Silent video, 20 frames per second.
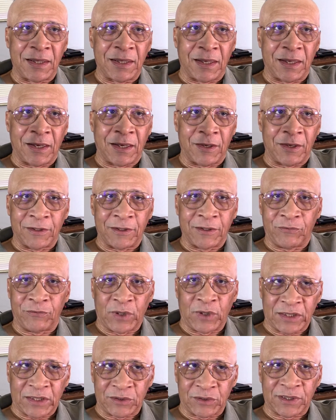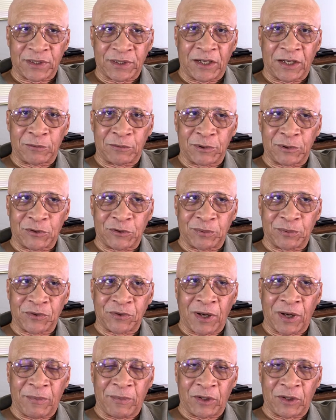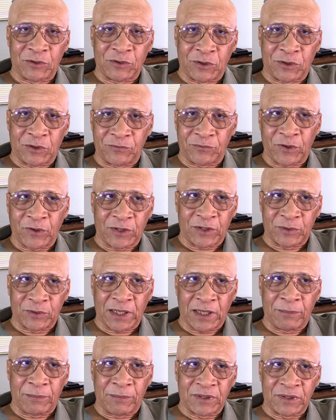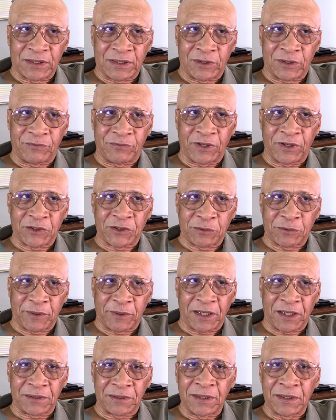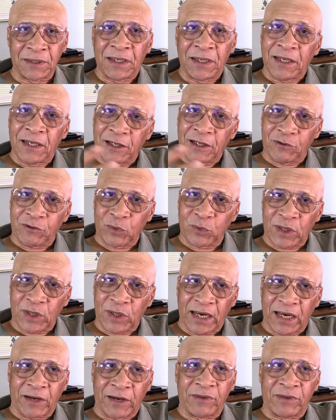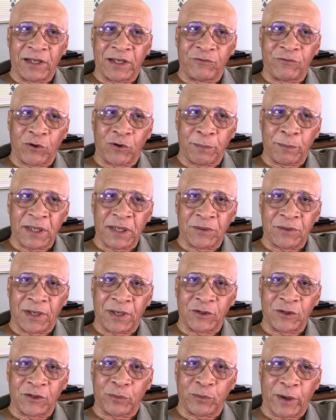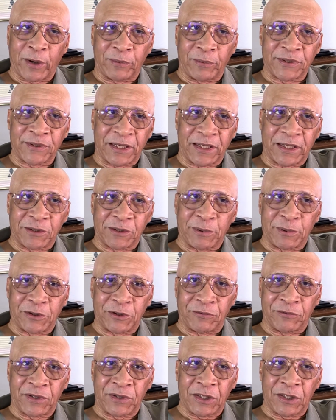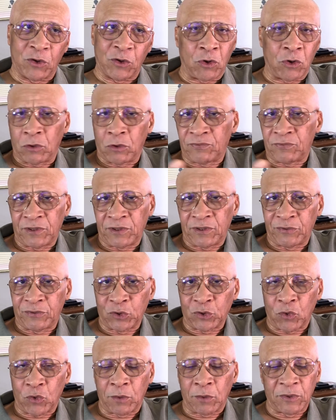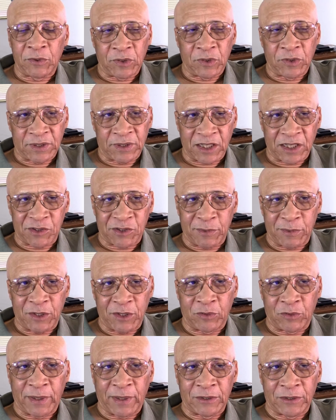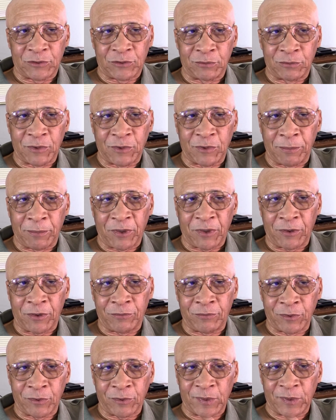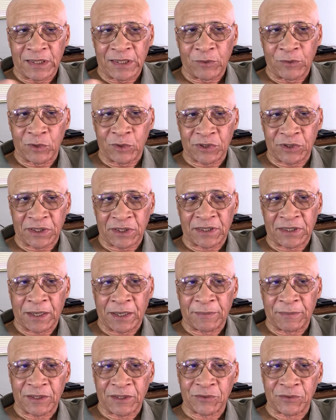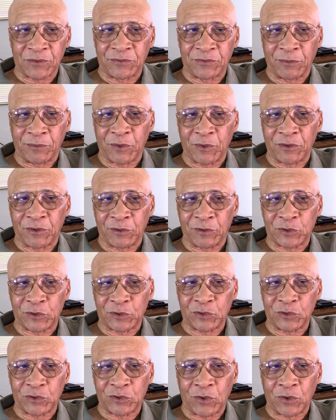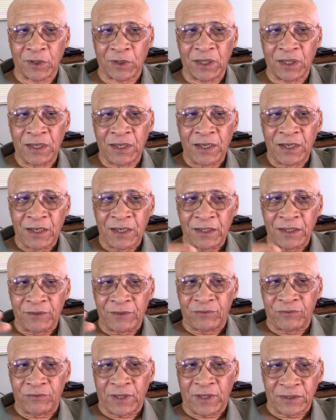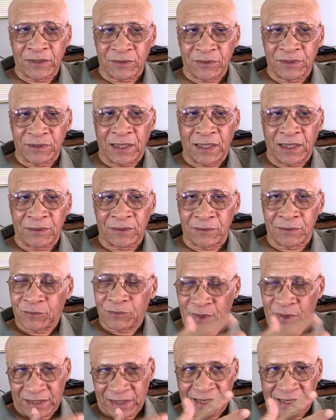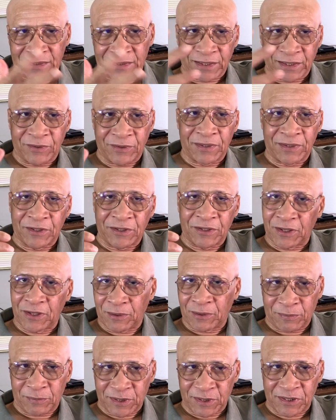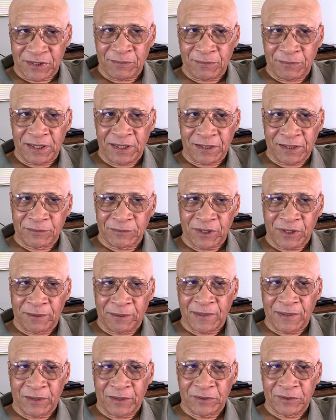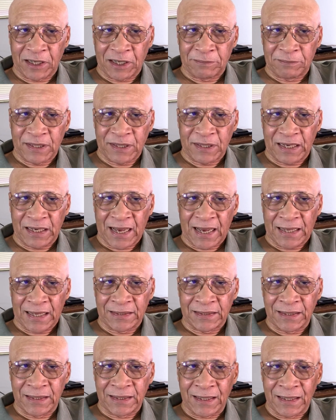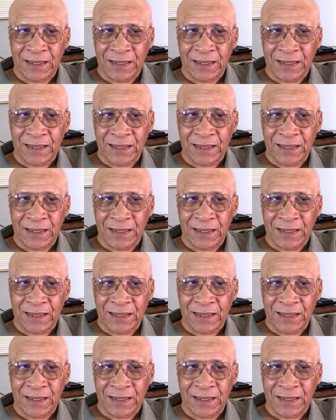If you like the channel, please subscribe, and also don't forget to tap on the notification bell. If you would like a reading from me, the link to my website is below the video, or feel free to call me or text me on my YouTube number. We will negotiate a time that's good for both of us to talk. If you like the channel, well, like I said earlier, please give me a thumbs up. That would help me a lot.